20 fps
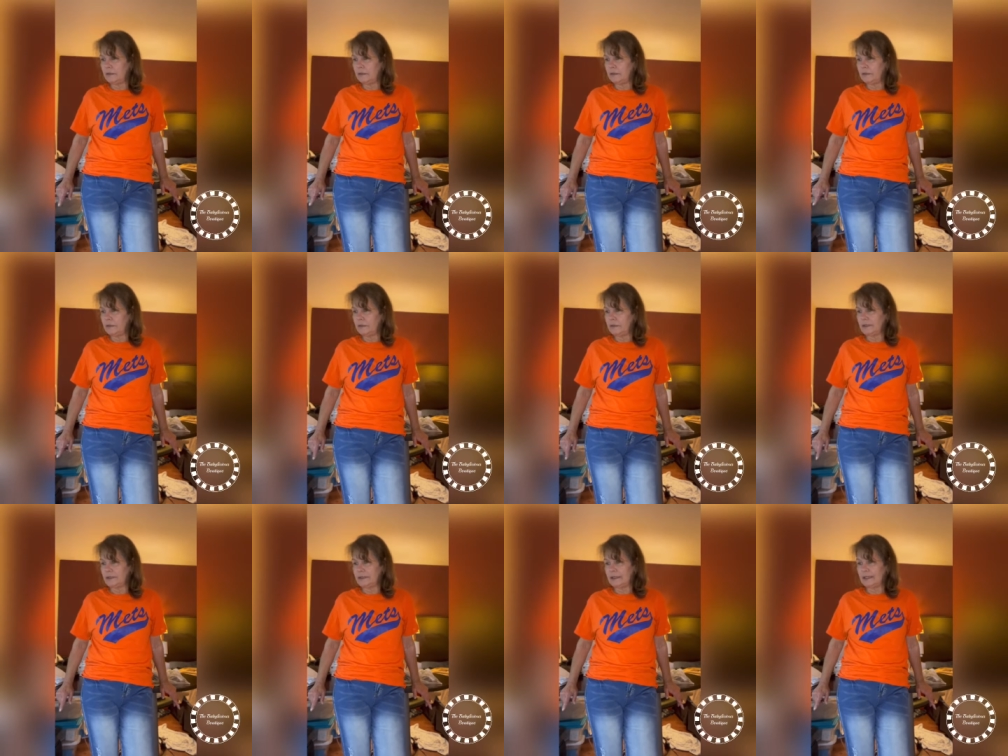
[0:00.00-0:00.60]

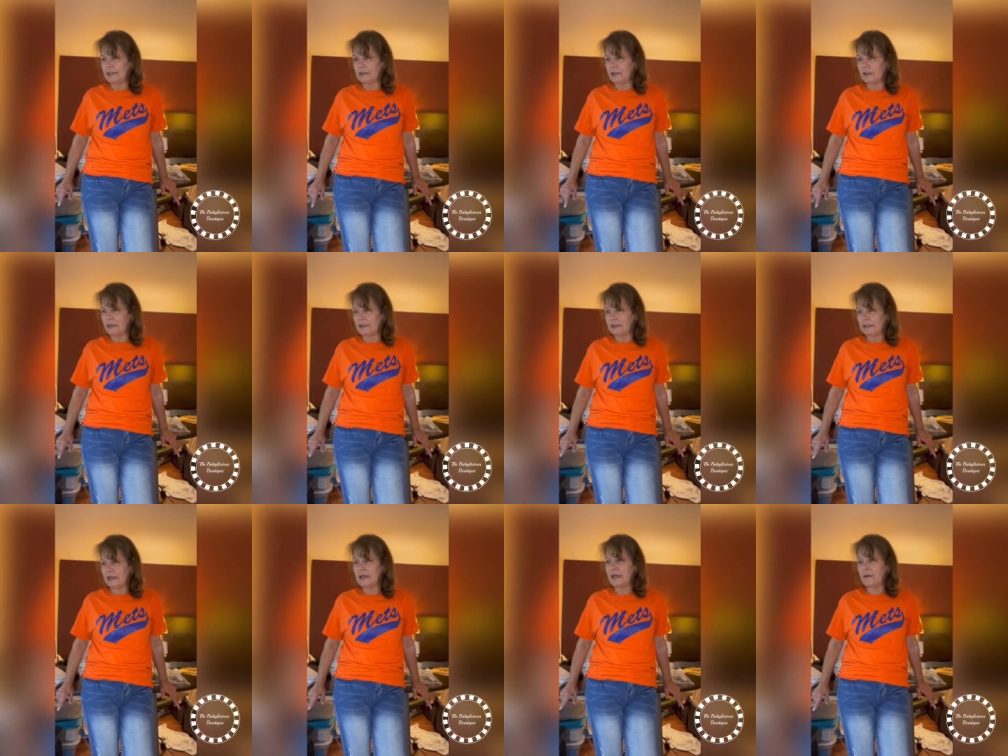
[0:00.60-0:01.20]
the, se the
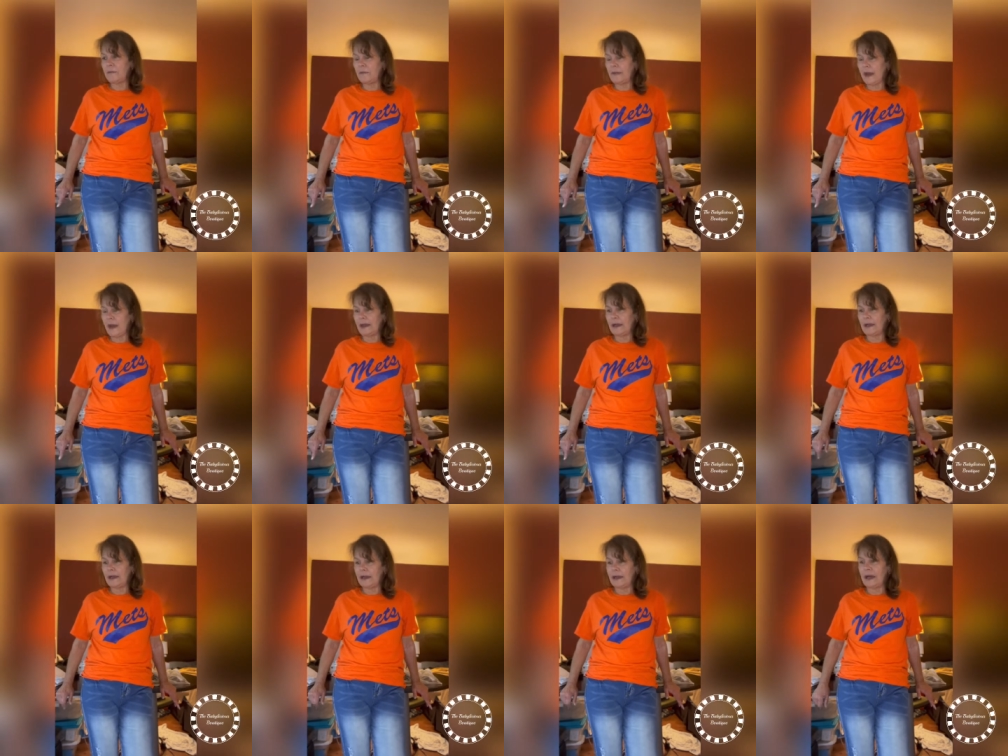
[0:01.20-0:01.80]
second
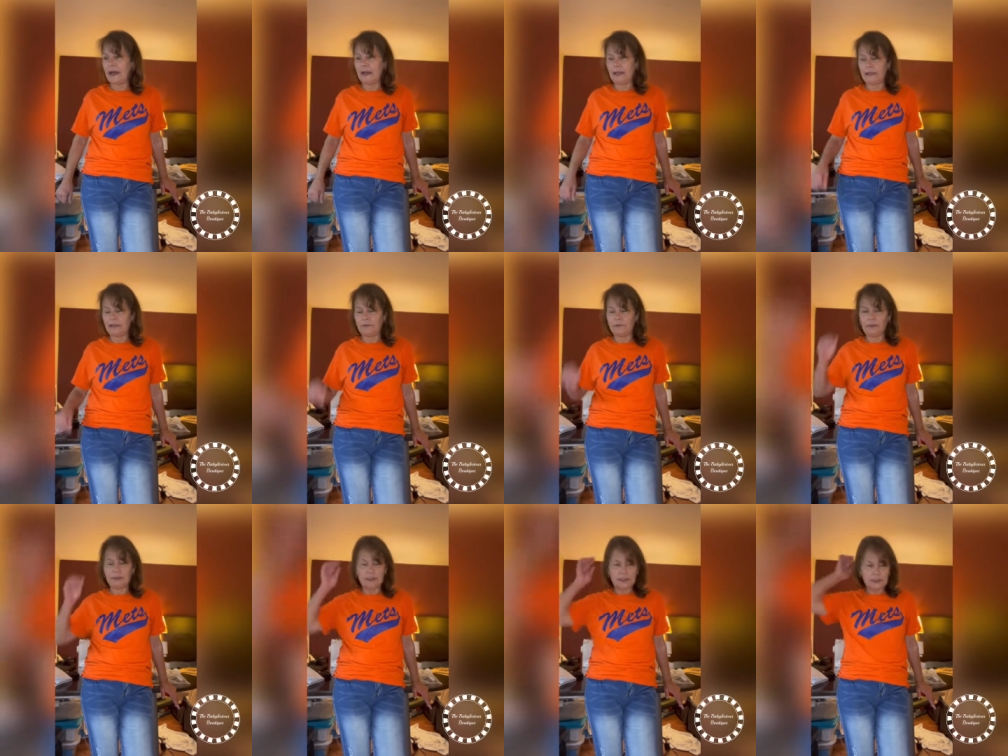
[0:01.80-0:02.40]
bag I got
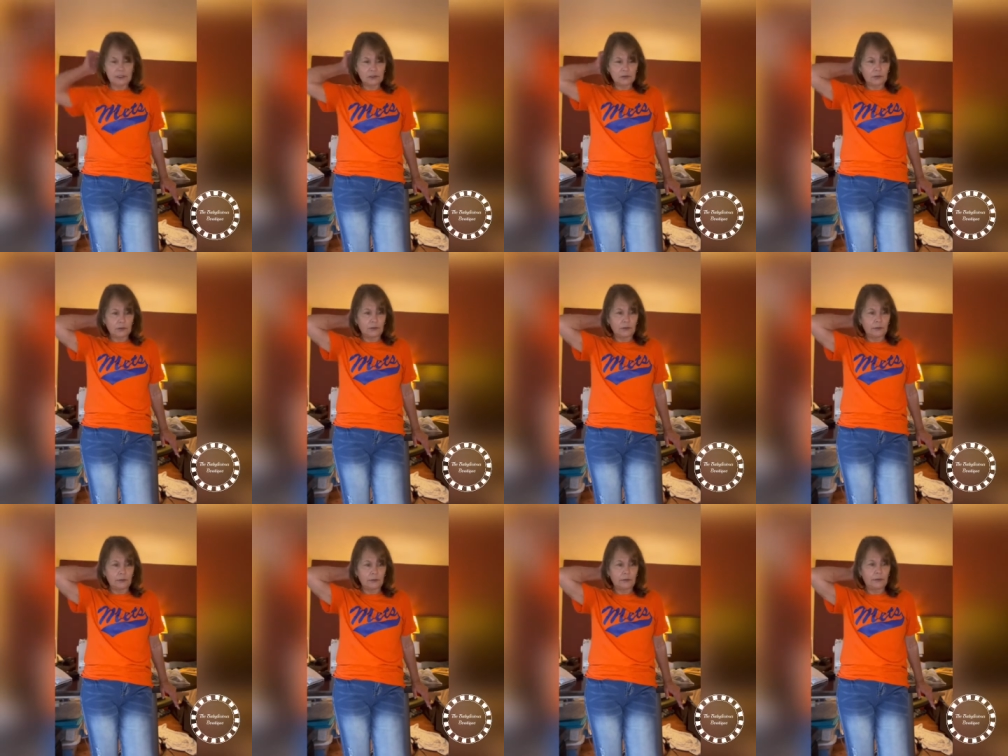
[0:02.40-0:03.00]
with this
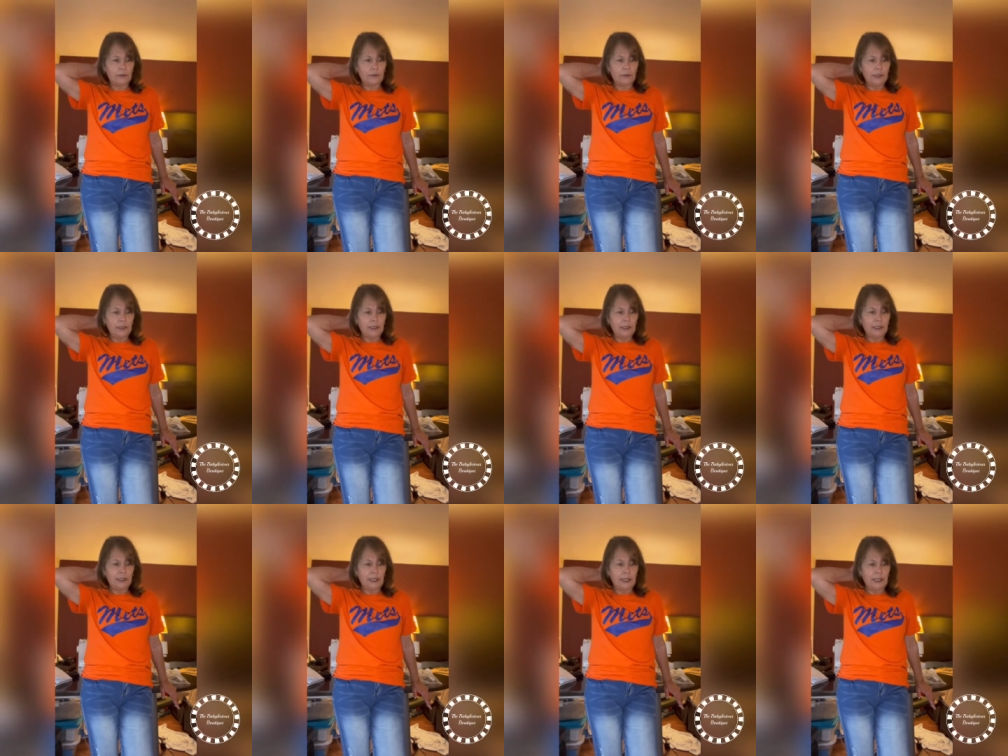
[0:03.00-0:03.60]
order
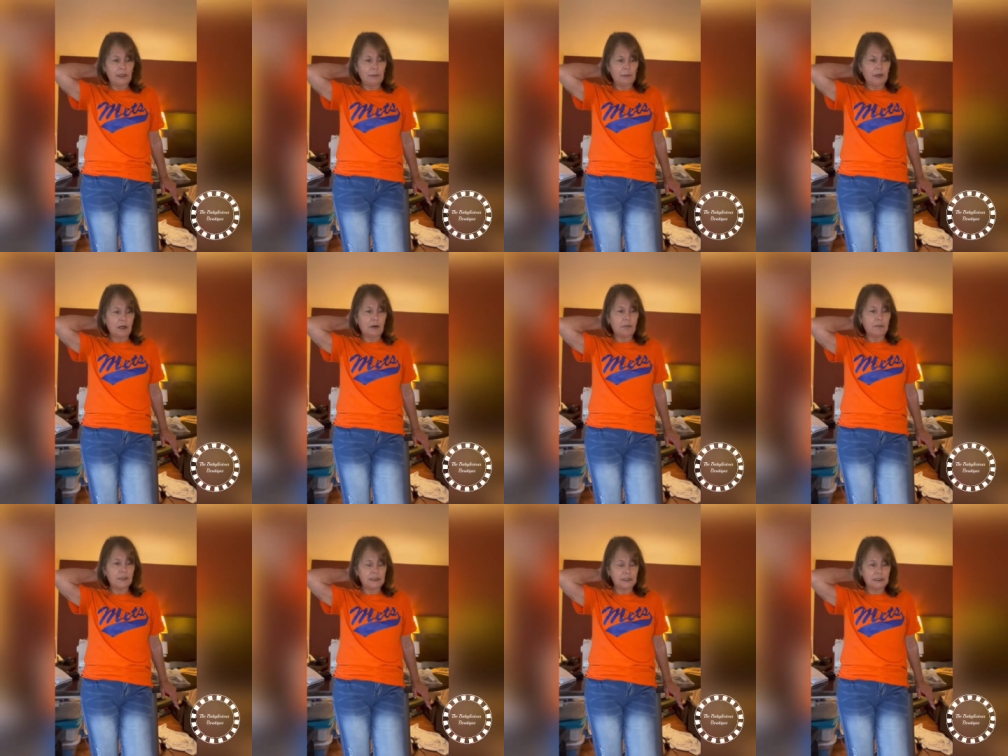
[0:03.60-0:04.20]
came
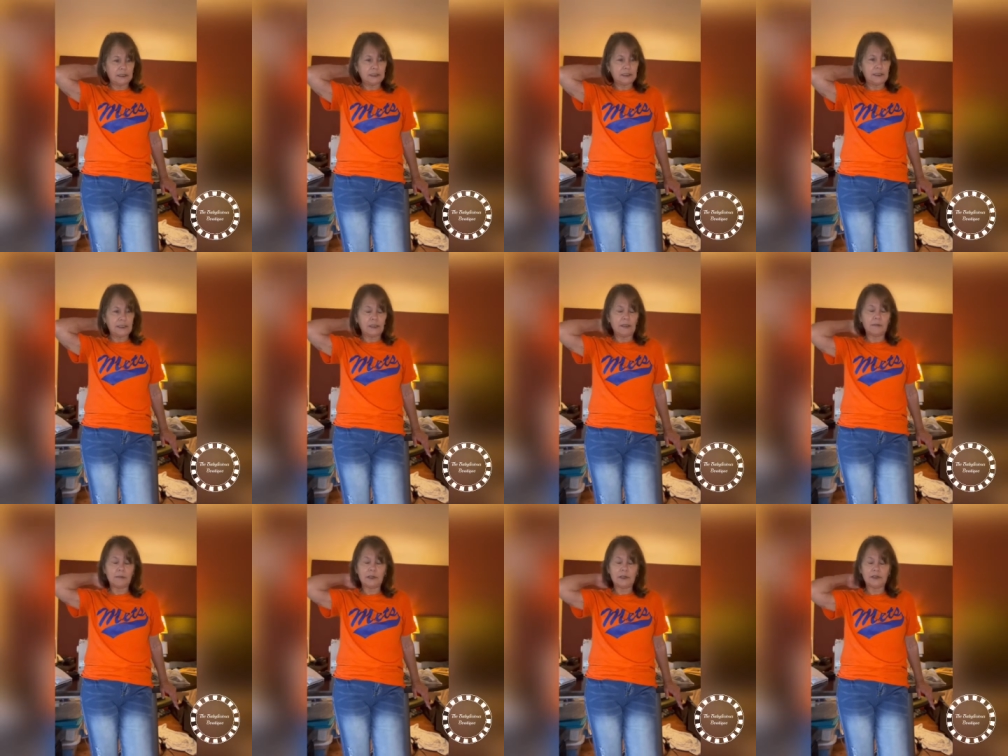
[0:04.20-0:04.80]
all busted
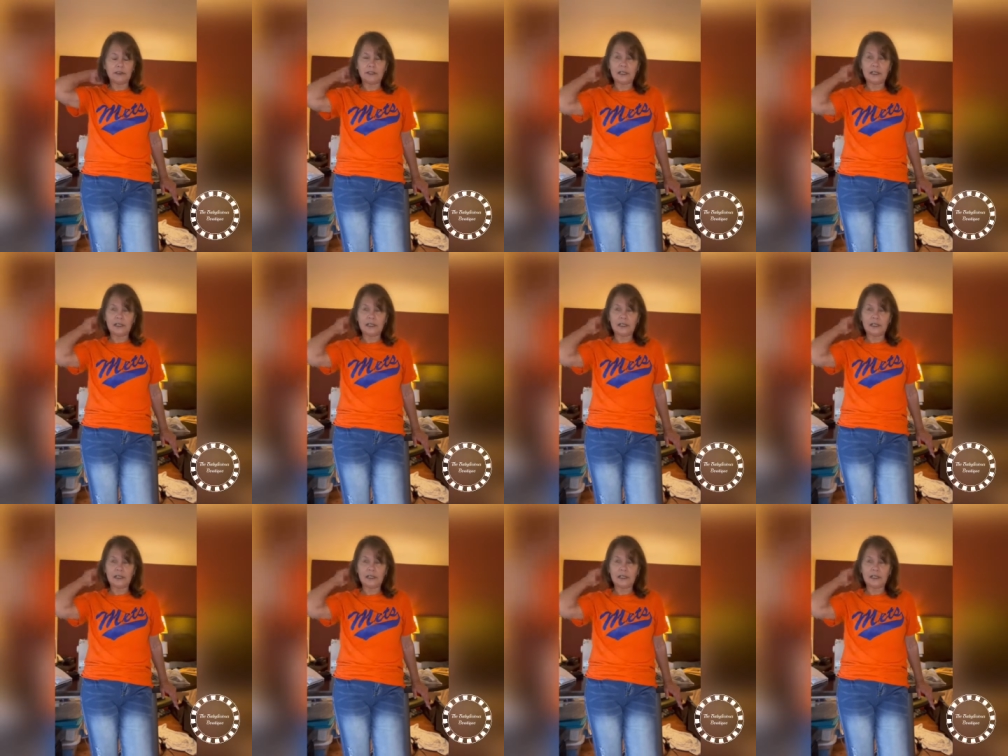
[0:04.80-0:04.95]
up because they